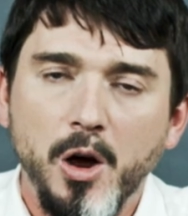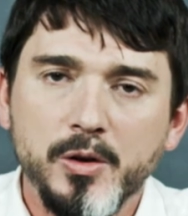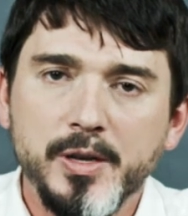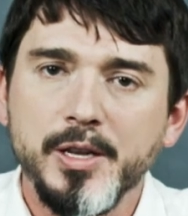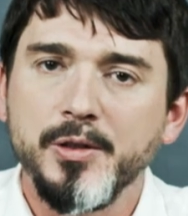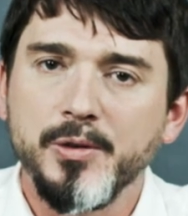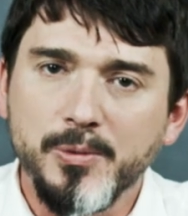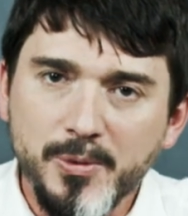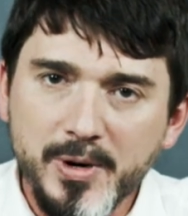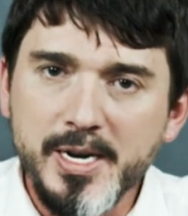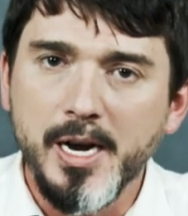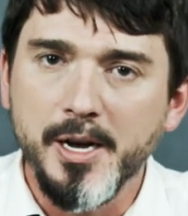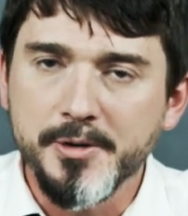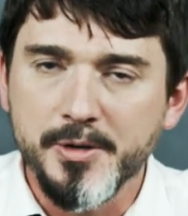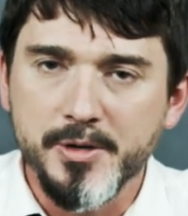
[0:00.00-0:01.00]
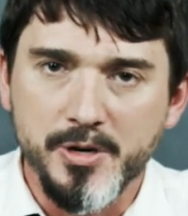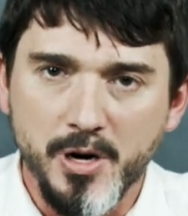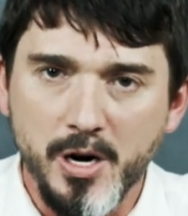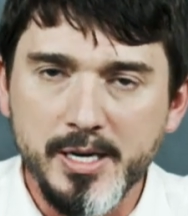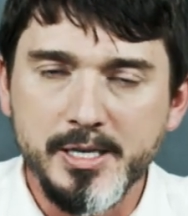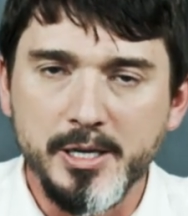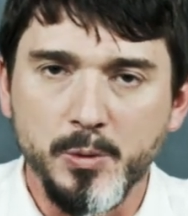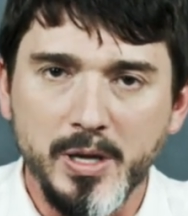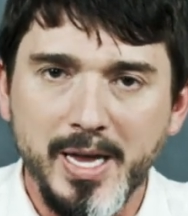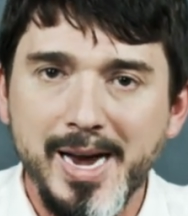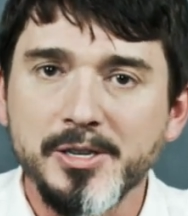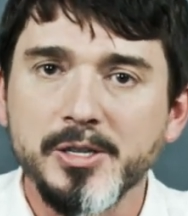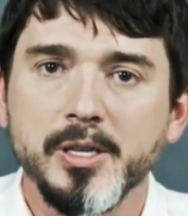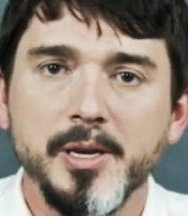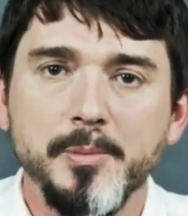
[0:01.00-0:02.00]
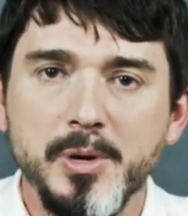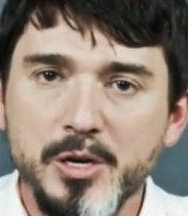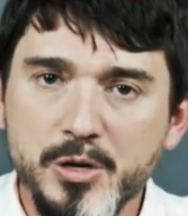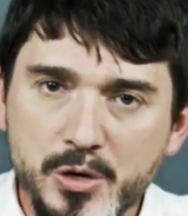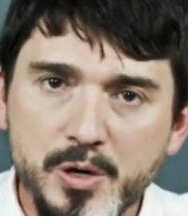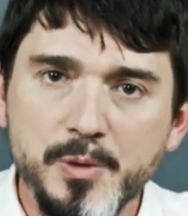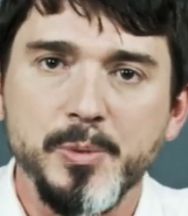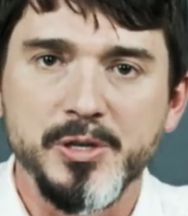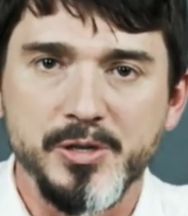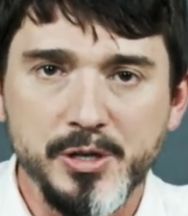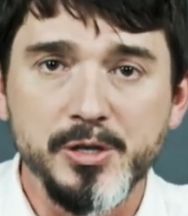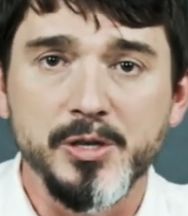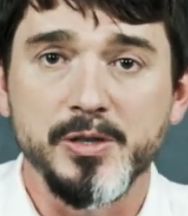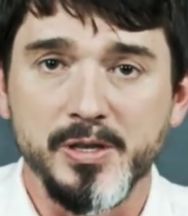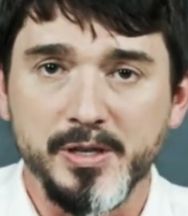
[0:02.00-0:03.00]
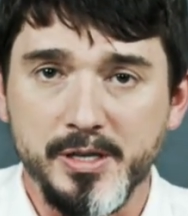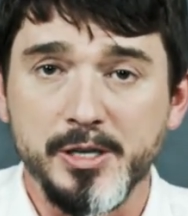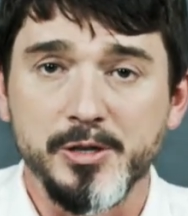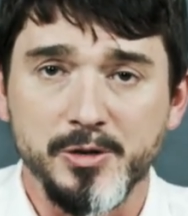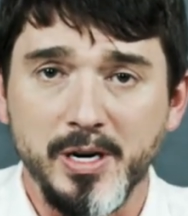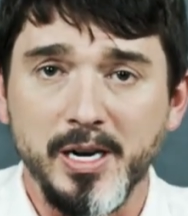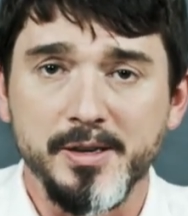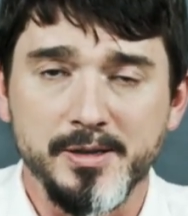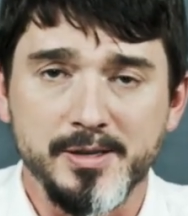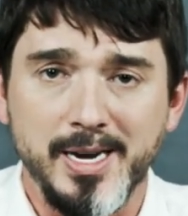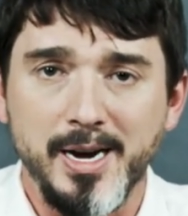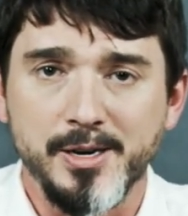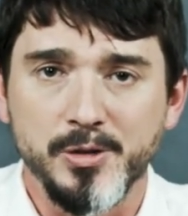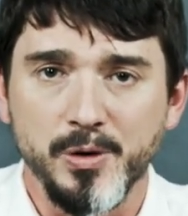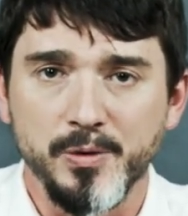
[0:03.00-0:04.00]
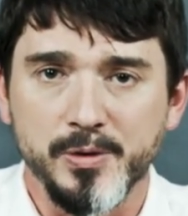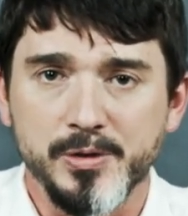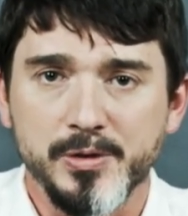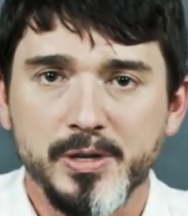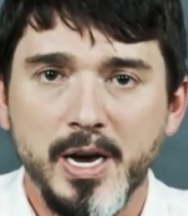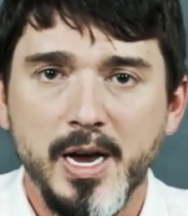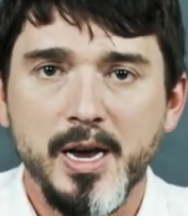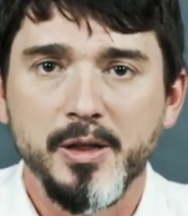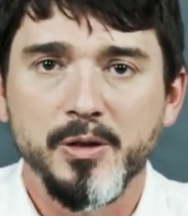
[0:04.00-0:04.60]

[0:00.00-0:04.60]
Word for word: only 390 will actually be new positions at the Australian Tax Office.